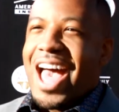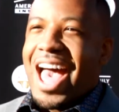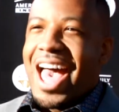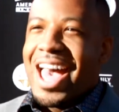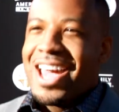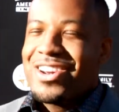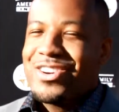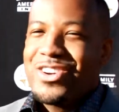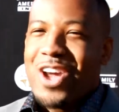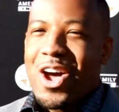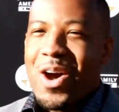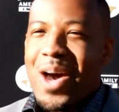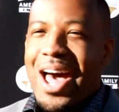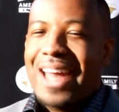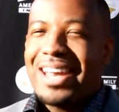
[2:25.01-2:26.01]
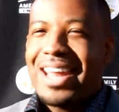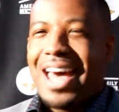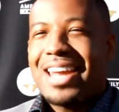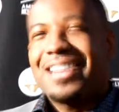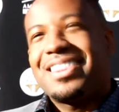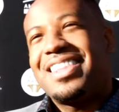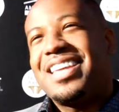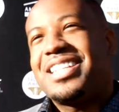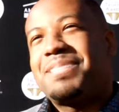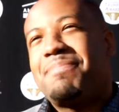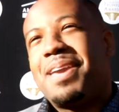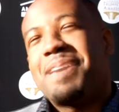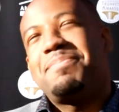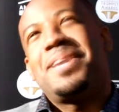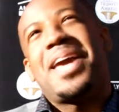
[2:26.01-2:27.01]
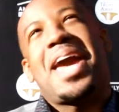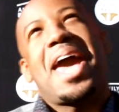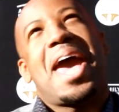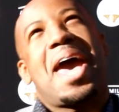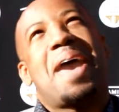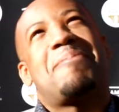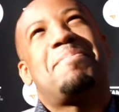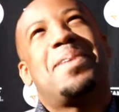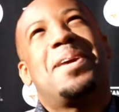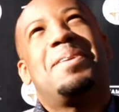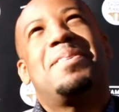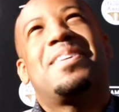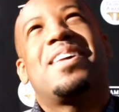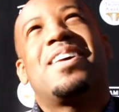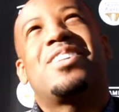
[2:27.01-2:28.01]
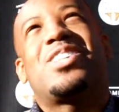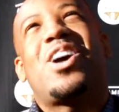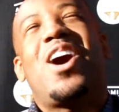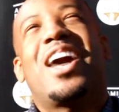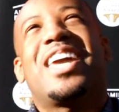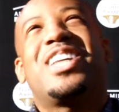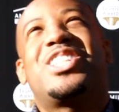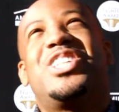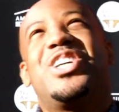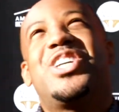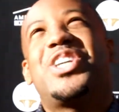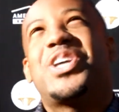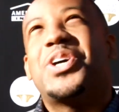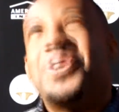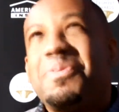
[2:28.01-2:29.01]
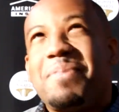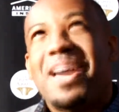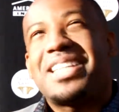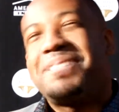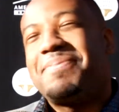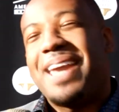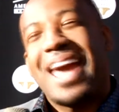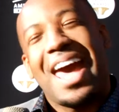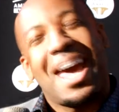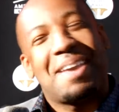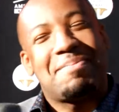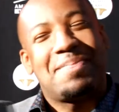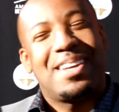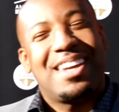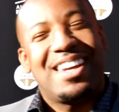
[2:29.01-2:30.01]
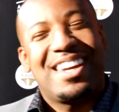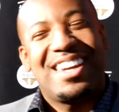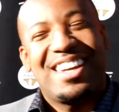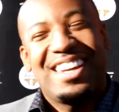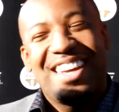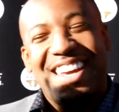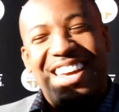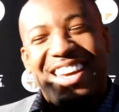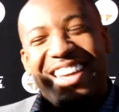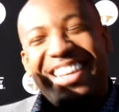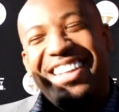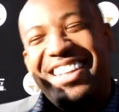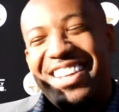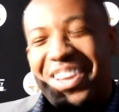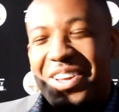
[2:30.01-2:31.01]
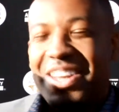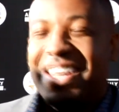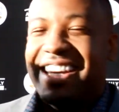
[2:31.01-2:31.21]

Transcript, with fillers: I know a lot of things make me happy. Talking to you makes me happy. Jeez.